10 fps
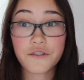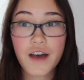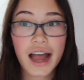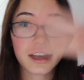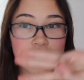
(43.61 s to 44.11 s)
The
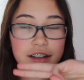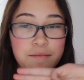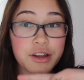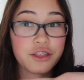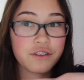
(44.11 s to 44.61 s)
fact
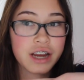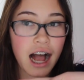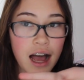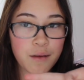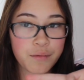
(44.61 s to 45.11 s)
number three,
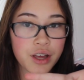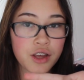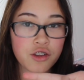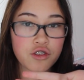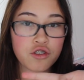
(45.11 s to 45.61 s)
I'm
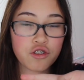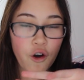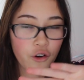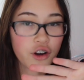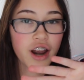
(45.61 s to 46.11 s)

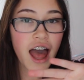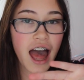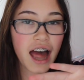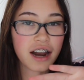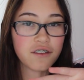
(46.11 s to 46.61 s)
so good
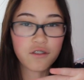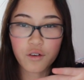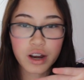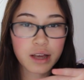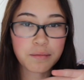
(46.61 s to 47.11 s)
at
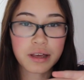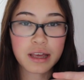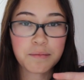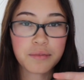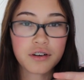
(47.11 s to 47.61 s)
avoiding
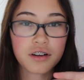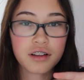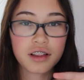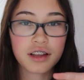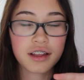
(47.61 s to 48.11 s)

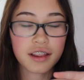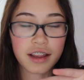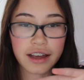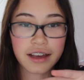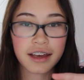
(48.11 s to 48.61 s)
people.
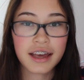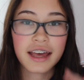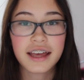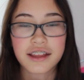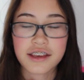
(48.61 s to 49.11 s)
Like,
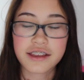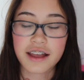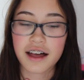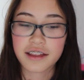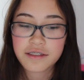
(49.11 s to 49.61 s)
it's just
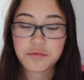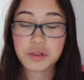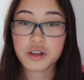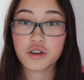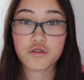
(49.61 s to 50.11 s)
a
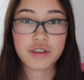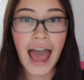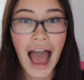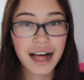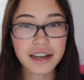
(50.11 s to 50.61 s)

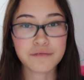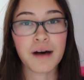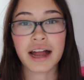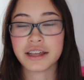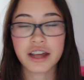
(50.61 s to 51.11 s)
talent of
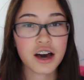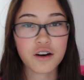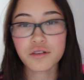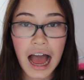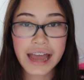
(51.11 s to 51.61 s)
mine, you
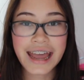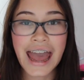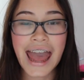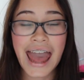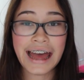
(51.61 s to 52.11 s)
know? I
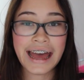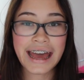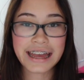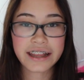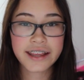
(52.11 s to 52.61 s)

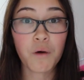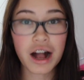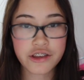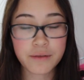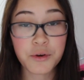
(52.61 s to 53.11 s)
hate
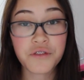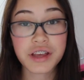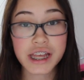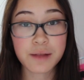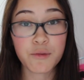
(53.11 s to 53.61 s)
watching
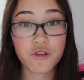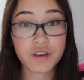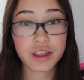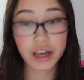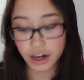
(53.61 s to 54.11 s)
movies at the
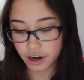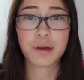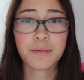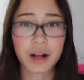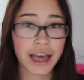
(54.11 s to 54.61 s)
movie theater.
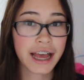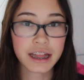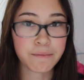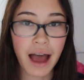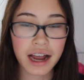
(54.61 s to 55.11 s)
People kick
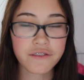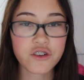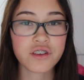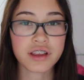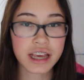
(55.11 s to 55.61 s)
the back of
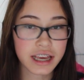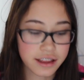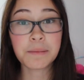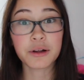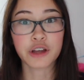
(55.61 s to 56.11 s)
your seat.
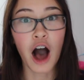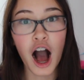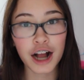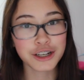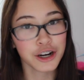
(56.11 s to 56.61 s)
People
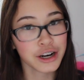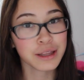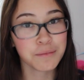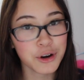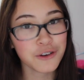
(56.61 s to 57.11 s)
talk during
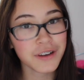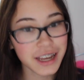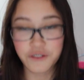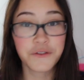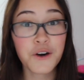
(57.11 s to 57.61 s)
the
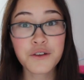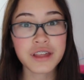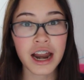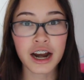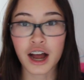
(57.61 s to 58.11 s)
movie. The food
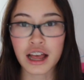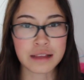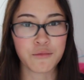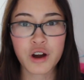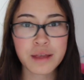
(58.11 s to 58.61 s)
there
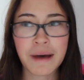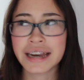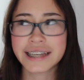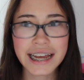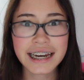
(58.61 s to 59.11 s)
costs more than my
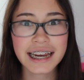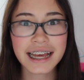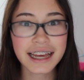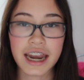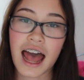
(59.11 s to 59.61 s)

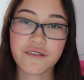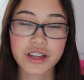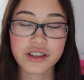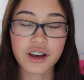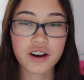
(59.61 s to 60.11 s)
dignity, and
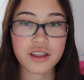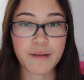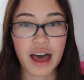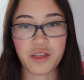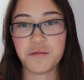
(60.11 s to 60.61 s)
having to go to the
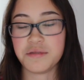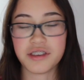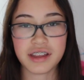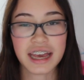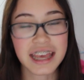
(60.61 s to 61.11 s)
bathroom
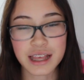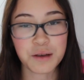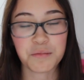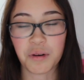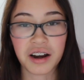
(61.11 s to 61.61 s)
just
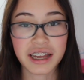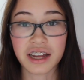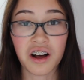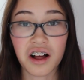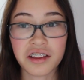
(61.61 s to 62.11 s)
isn't pretty
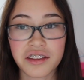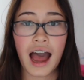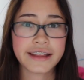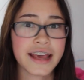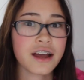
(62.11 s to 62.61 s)
at all.
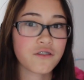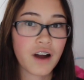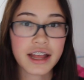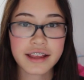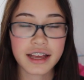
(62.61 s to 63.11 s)
I take
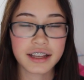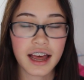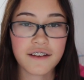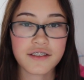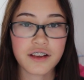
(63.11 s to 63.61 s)
rights and
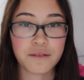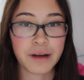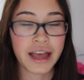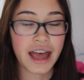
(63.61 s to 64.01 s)
lefts on my